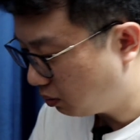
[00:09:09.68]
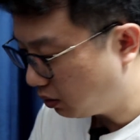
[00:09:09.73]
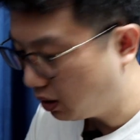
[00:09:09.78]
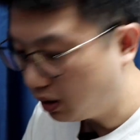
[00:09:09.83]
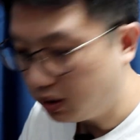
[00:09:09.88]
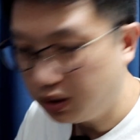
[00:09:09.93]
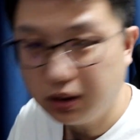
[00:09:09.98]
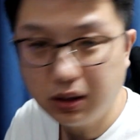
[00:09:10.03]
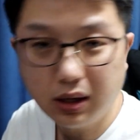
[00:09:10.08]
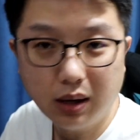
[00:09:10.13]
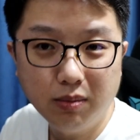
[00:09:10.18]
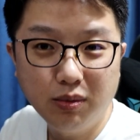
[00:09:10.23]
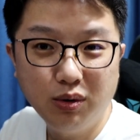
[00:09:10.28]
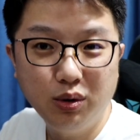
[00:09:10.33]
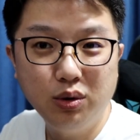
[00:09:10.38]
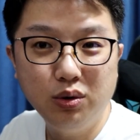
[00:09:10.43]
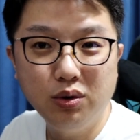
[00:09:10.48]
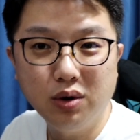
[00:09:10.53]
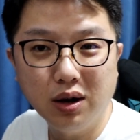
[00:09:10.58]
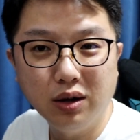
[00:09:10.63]
spreading some
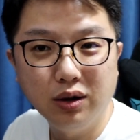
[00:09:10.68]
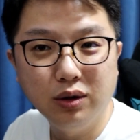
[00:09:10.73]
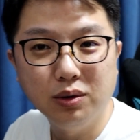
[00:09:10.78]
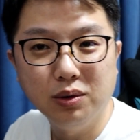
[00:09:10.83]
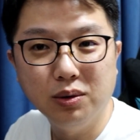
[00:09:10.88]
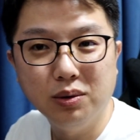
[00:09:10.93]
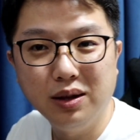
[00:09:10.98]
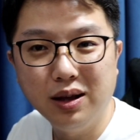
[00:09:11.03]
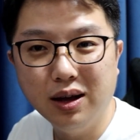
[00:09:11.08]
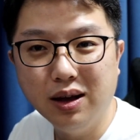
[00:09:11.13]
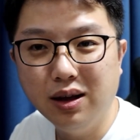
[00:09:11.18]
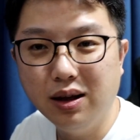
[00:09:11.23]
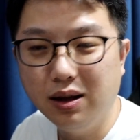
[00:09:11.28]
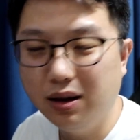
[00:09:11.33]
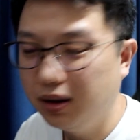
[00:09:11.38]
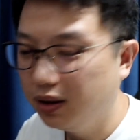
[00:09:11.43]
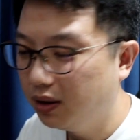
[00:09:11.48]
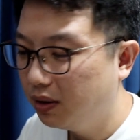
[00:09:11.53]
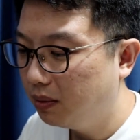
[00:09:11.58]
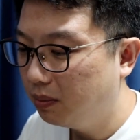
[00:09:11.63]
glue onto
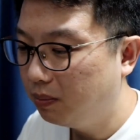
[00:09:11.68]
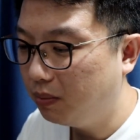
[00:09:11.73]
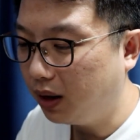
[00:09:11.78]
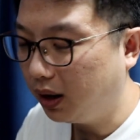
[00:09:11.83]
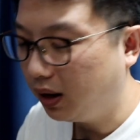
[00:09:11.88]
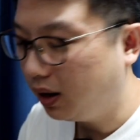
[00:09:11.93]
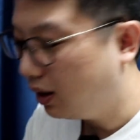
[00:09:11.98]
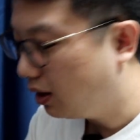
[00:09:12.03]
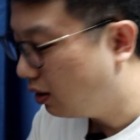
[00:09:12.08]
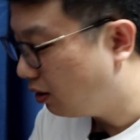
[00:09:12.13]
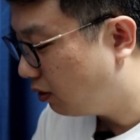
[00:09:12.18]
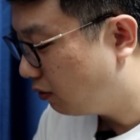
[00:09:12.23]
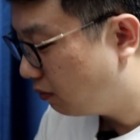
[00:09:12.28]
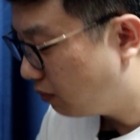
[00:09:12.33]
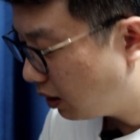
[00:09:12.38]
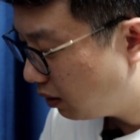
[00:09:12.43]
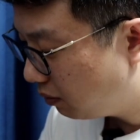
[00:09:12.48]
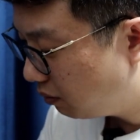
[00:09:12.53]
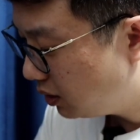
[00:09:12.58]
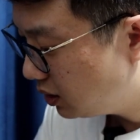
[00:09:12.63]
the backhand of
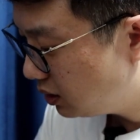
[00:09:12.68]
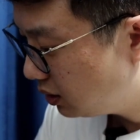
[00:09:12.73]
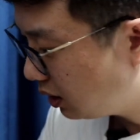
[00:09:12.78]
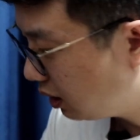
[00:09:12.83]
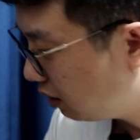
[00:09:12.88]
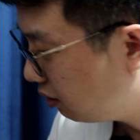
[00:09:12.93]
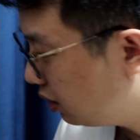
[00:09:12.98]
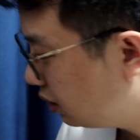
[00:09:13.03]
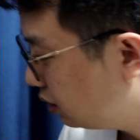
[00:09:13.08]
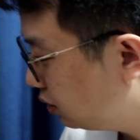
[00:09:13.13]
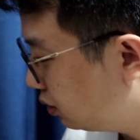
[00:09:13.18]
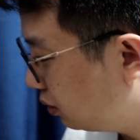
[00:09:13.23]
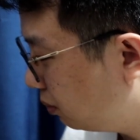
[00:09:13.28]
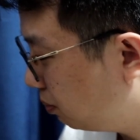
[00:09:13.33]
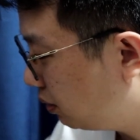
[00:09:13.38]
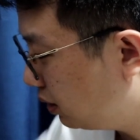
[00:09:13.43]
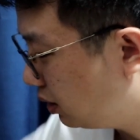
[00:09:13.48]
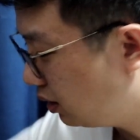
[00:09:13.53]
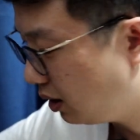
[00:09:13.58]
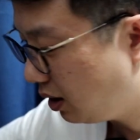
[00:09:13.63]
my Viscaria
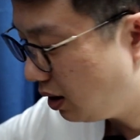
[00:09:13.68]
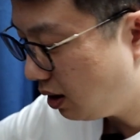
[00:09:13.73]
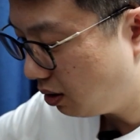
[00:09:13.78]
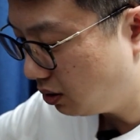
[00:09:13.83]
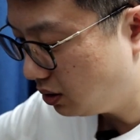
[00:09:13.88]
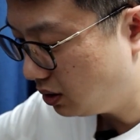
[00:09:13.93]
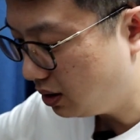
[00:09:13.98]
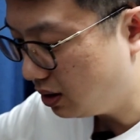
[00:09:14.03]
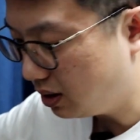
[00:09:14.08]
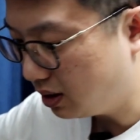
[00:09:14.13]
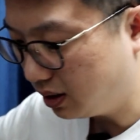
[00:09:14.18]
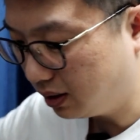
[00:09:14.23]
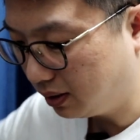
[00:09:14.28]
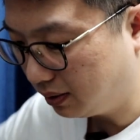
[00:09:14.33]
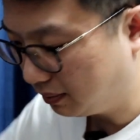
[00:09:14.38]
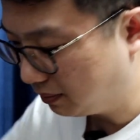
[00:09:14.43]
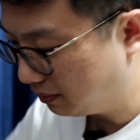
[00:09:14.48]
Super ALC.